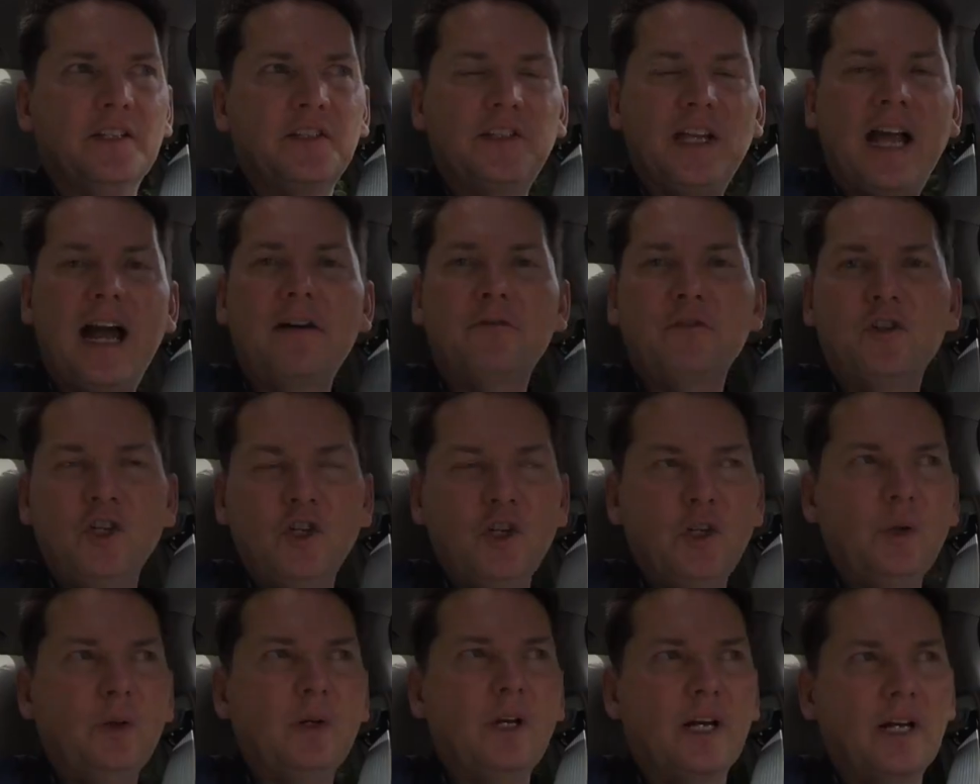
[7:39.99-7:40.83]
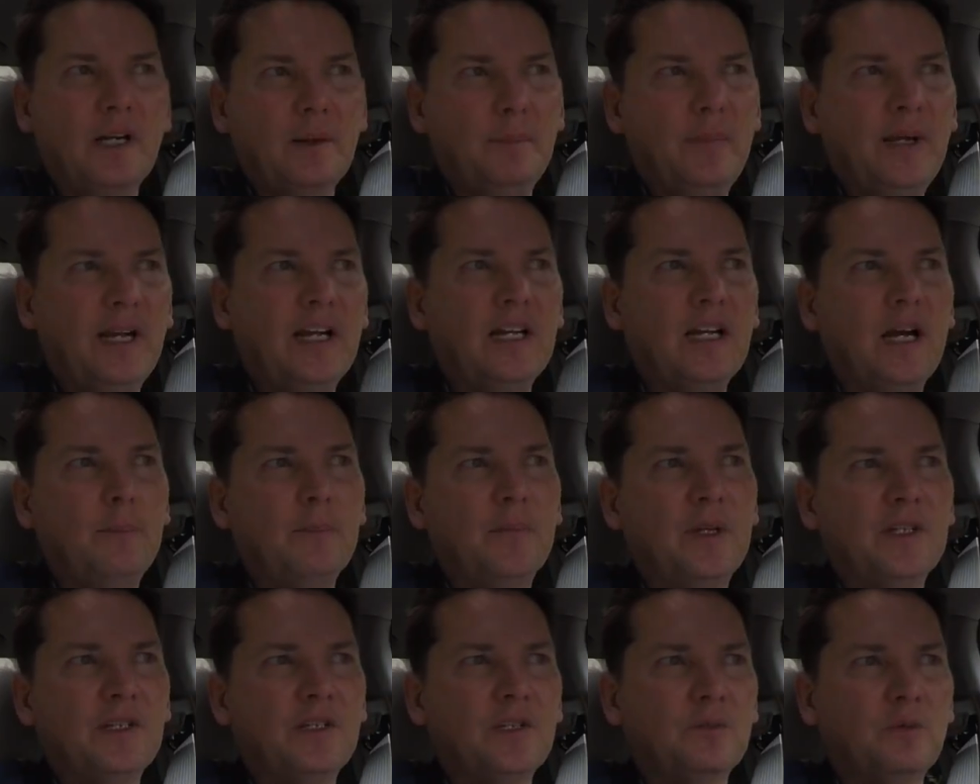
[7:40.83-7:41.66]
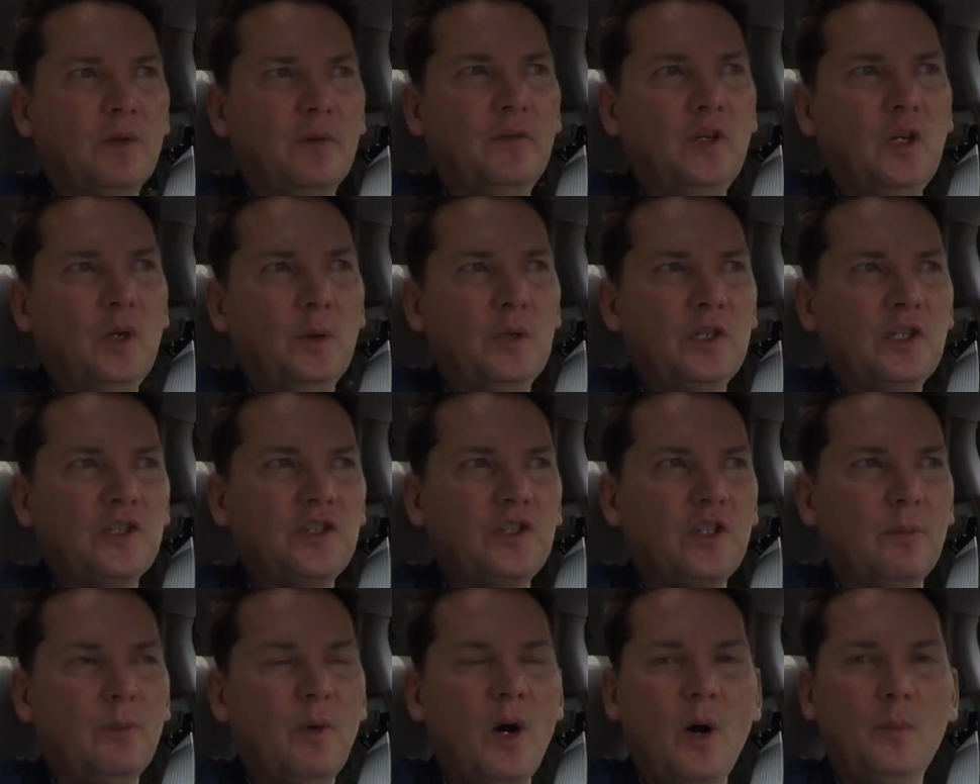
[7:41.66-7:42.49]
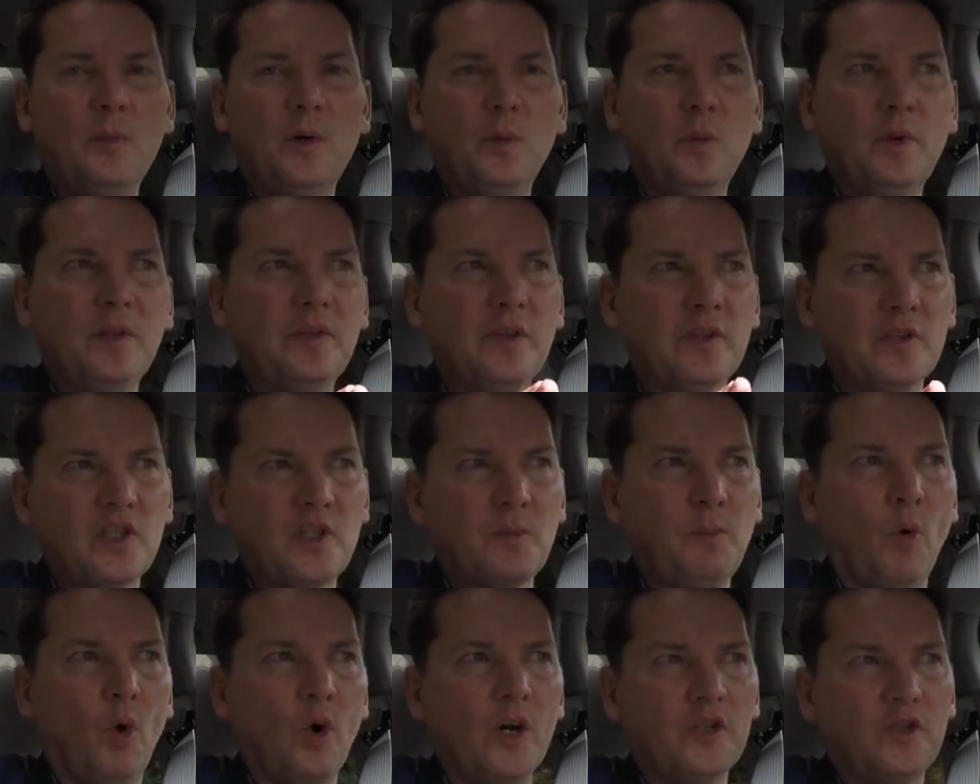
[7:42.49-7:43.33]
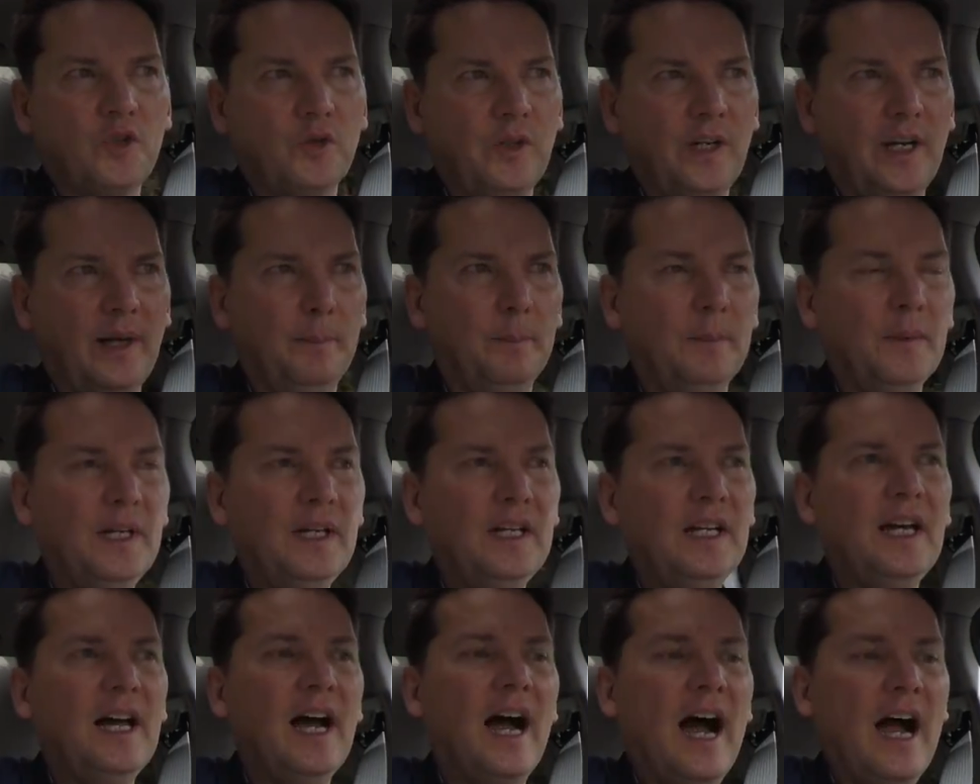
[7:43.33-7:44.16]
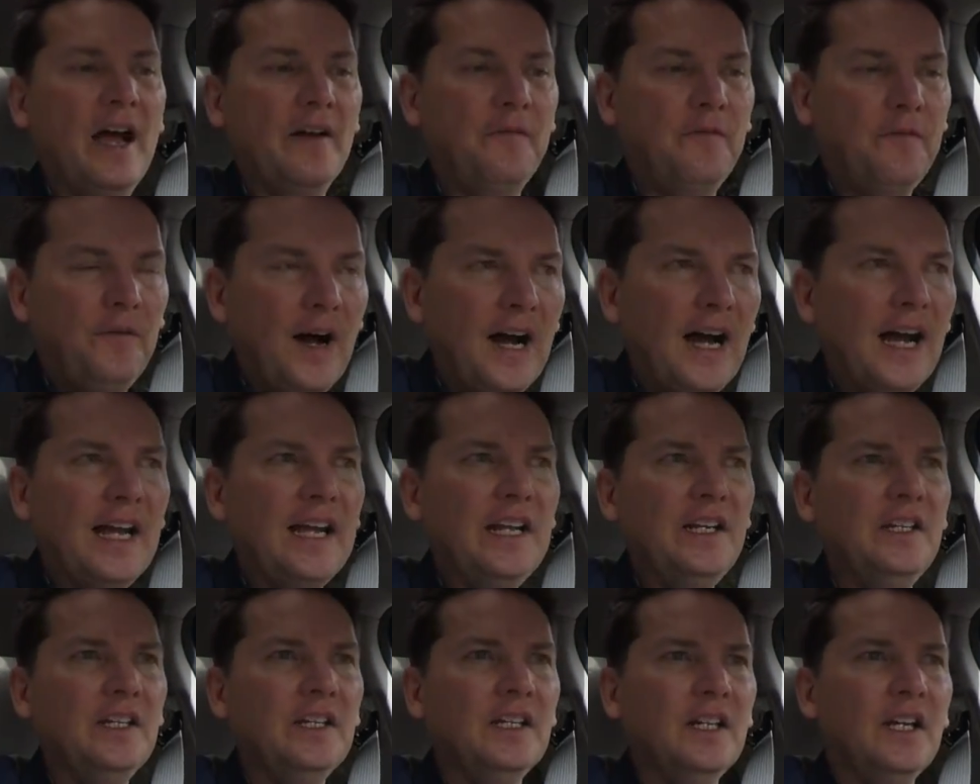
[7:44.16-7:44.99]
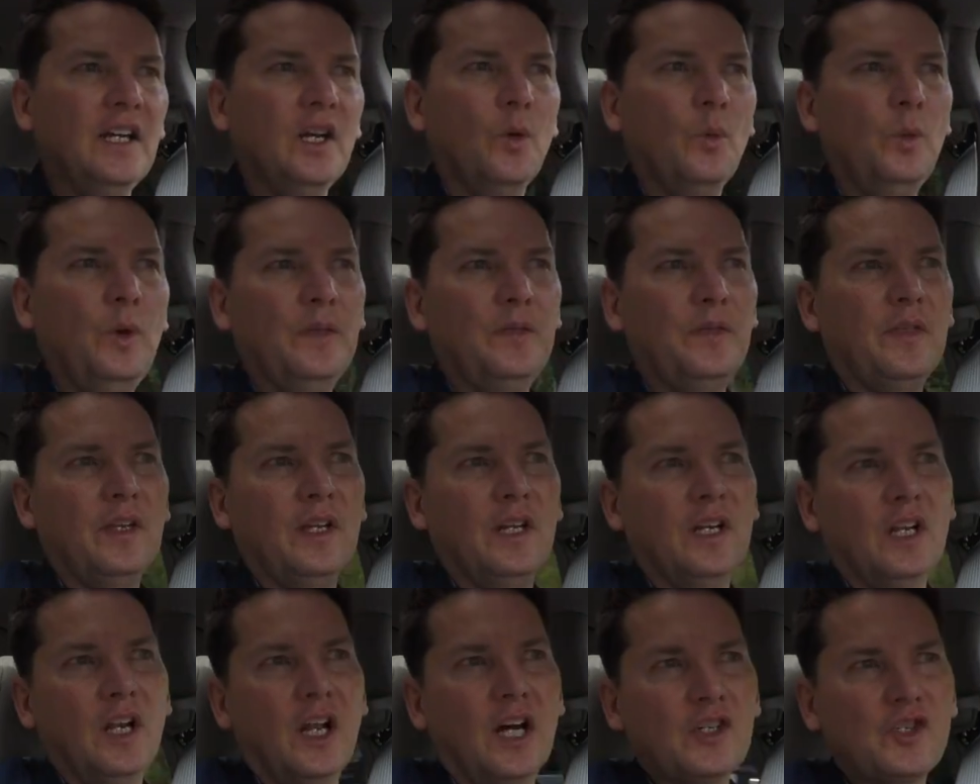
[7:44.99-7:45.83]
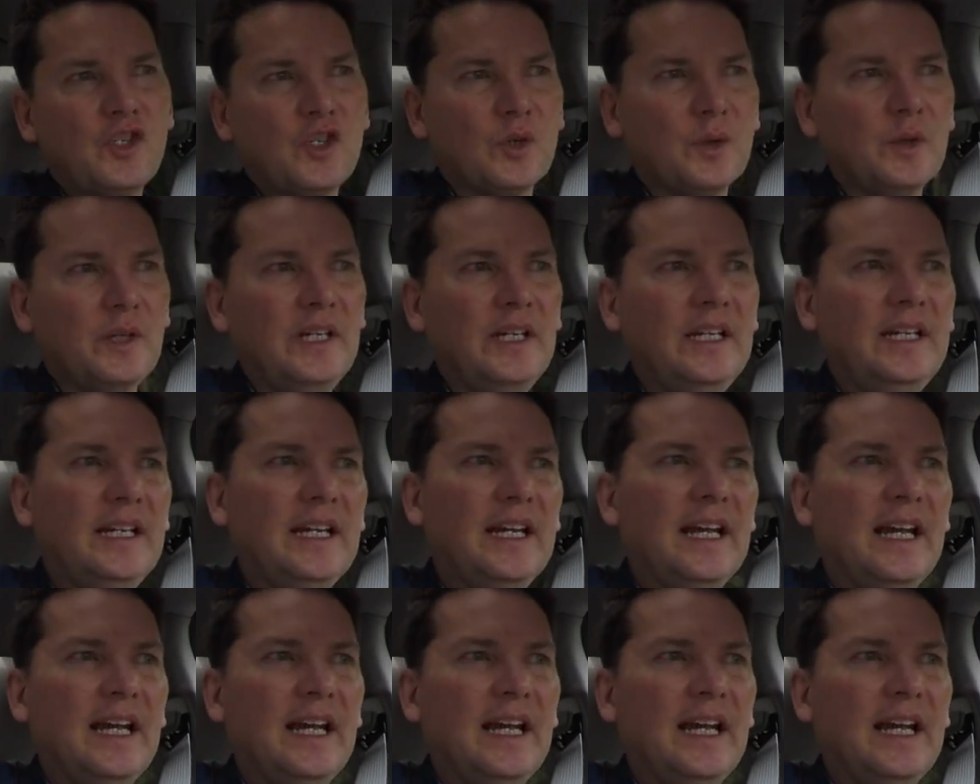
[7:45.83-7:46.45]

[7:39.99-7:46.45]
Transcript: This afternoon, I'm going to pick up this review in just a moment with the sport trim. I find with the luxury,